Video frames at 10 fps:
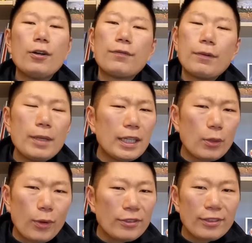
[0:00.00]
For me, there
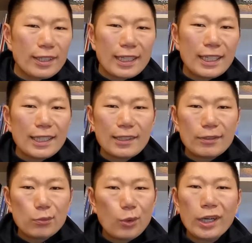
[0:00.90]
wasn't any
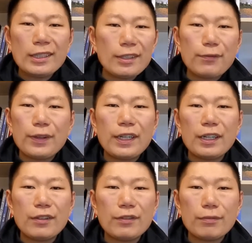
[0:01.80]
one
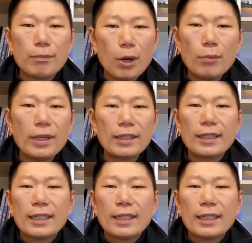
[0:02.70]
definitive moment